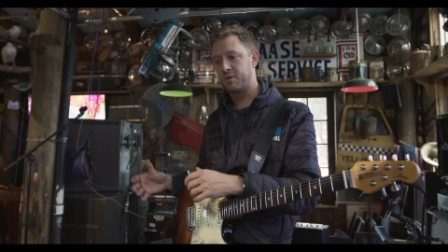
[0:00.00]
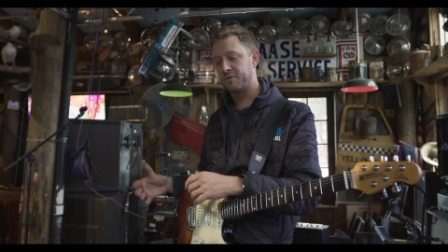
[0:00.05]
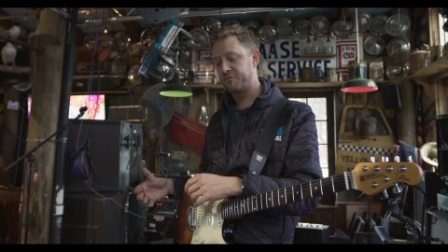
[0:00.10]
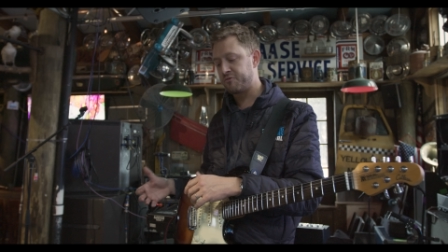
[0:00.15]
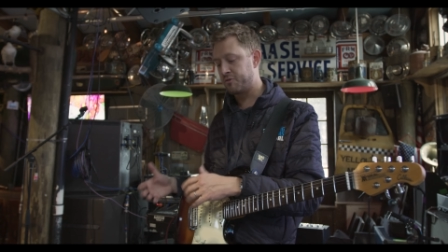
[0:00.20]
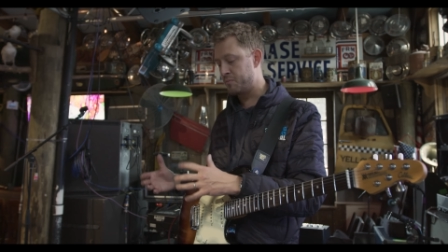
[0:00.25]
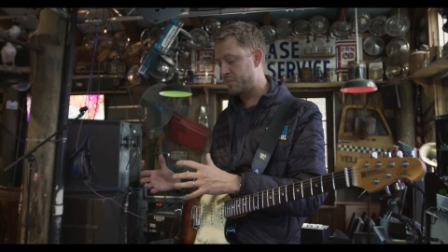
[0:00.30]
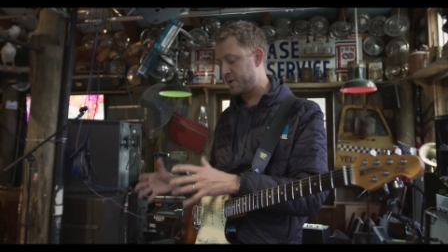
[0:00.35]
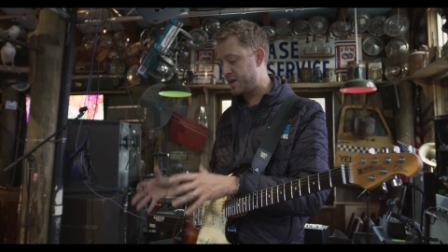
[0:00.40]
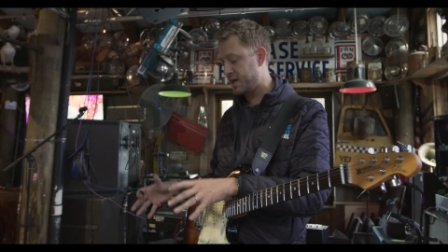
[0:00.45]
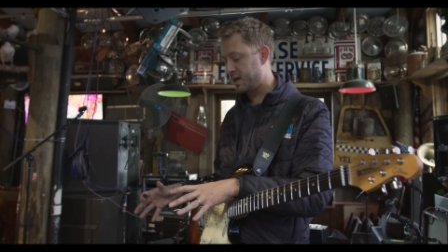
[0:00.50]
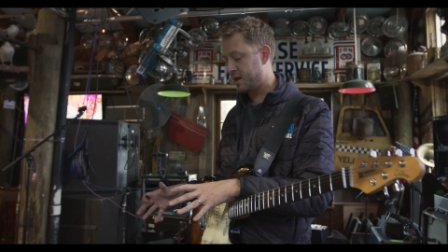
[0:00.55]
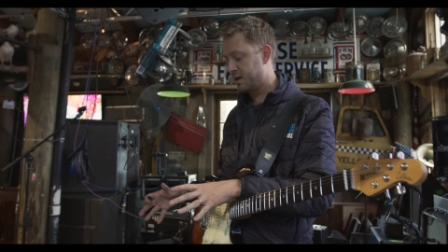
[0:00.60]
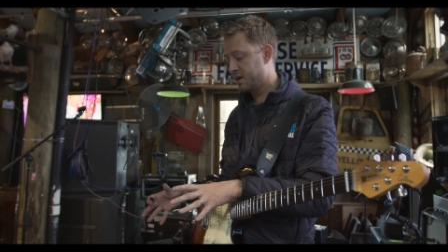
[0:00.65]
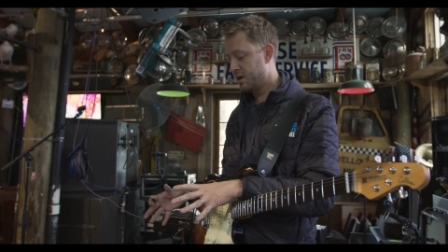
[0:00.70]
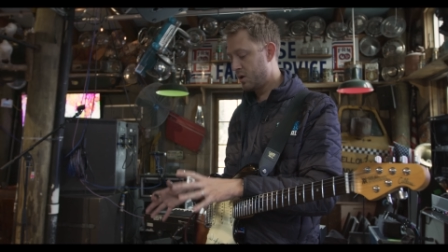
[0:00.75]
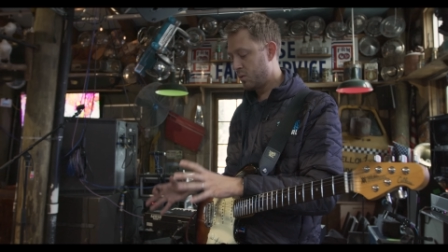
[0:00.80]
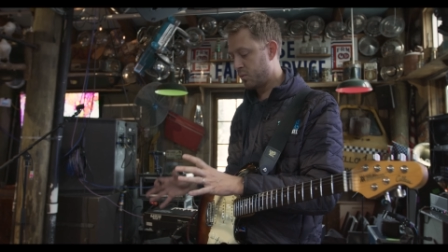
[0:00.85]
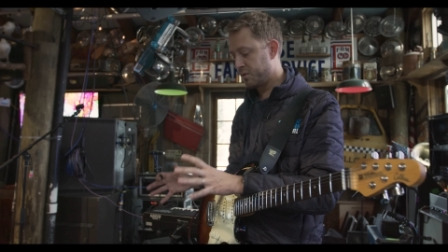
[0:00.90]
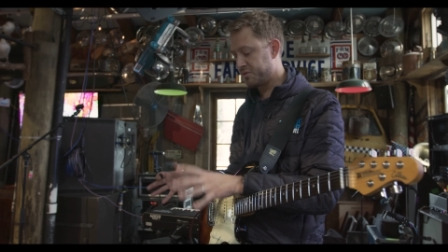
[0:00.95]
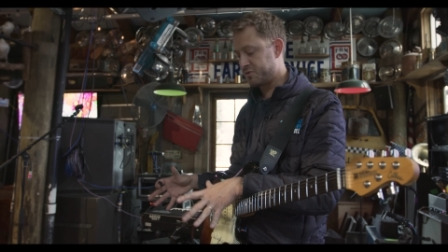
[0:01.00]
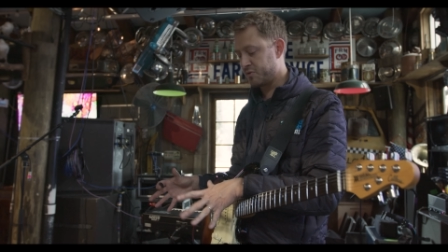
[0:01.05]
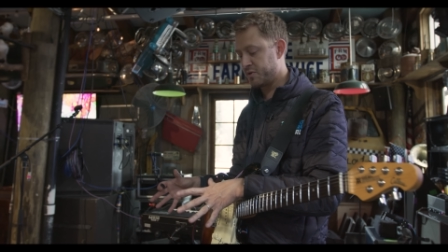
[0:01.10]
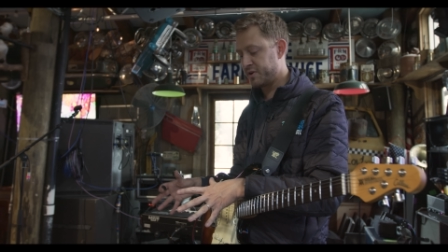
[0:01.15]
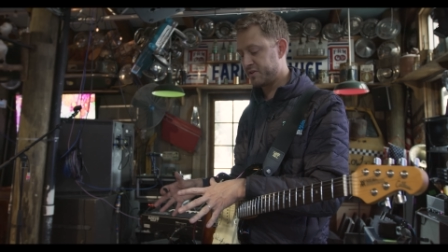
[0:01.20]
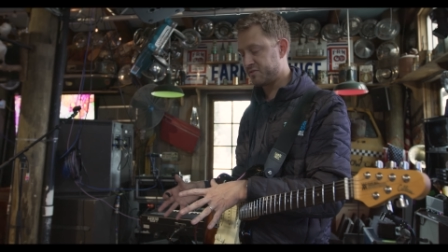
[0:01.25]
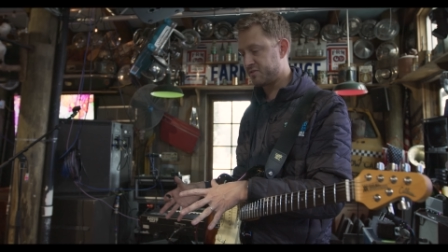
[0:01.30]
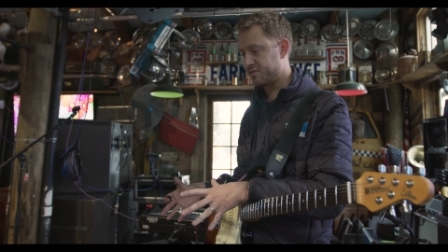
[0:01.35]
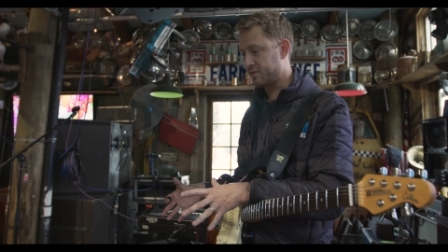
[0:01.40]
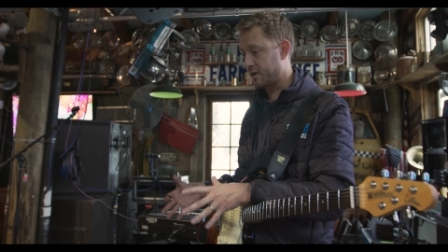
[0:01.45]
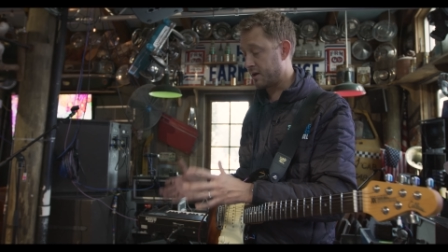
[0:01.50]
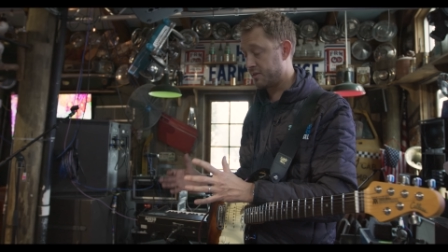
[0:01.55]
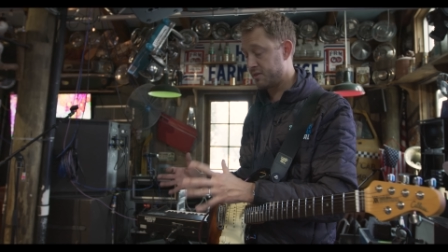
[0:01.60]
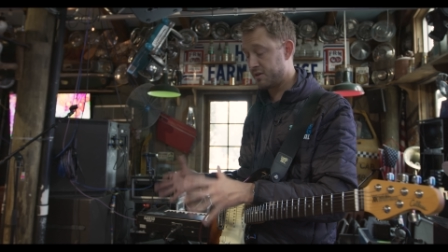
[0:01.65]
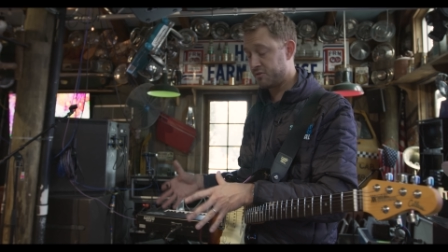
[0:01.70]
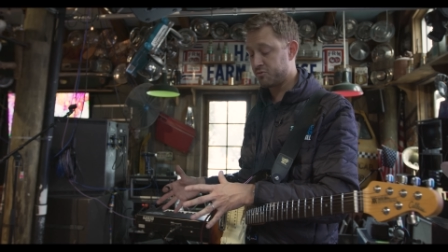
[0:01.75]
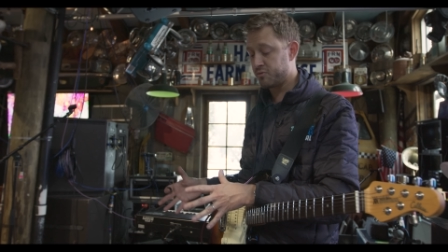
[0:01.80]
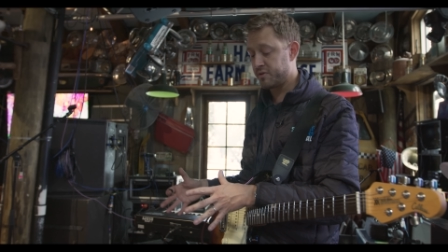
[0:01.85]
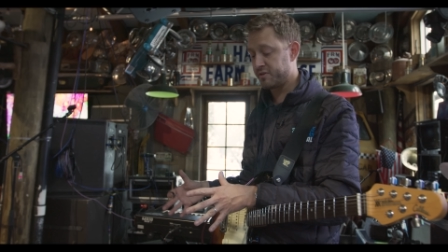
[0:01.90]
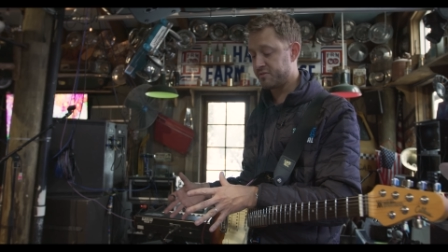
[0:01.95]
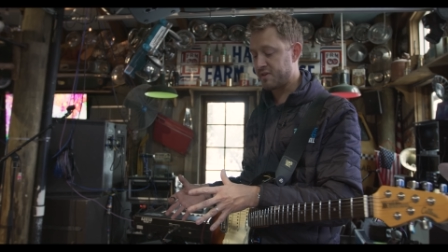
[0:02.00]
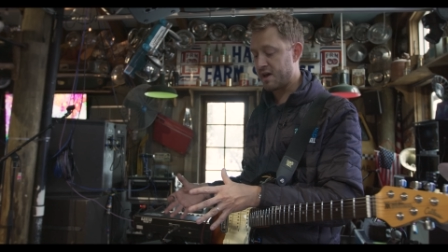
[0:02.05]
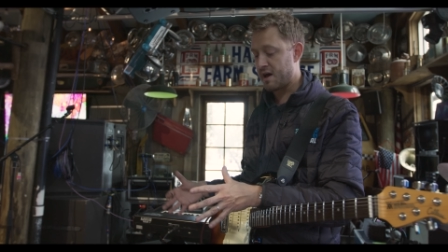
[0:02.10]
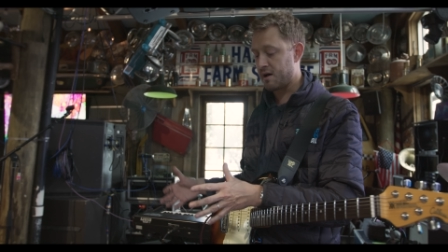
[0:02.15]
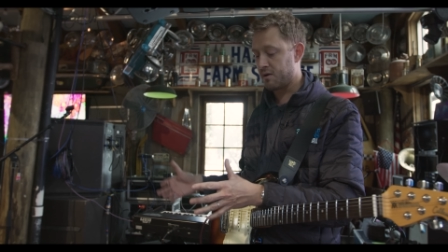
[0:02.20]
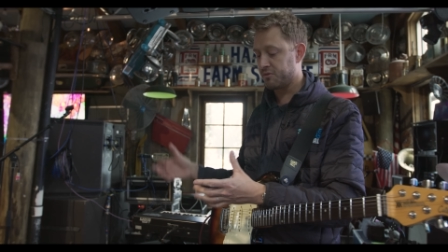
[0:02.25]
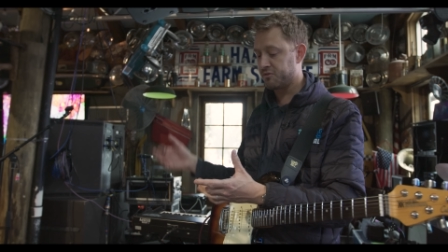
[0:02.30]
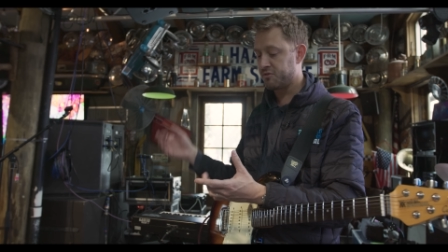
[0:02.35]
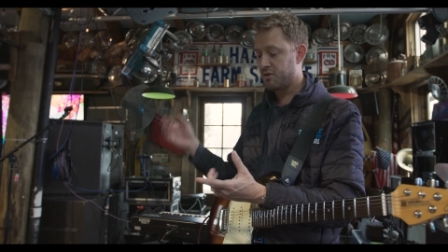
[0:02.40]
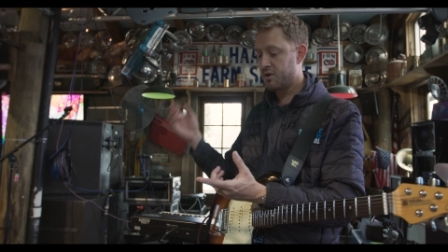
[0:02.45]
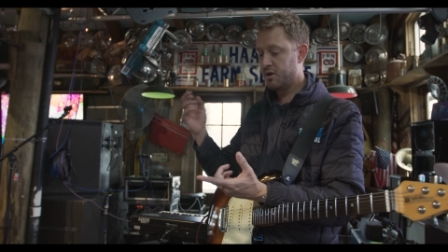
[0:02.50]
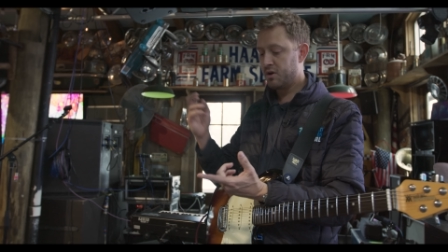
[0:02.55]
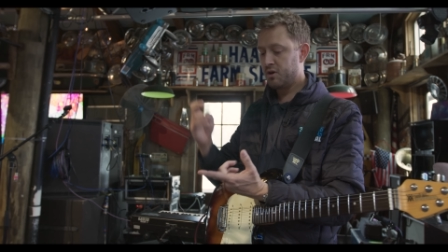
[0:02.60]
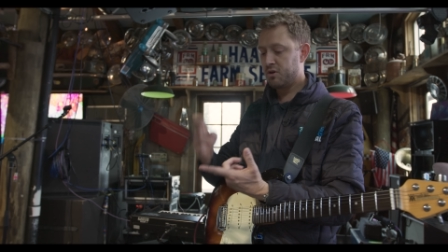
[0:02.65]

But for me, with three, uh, these three sounds,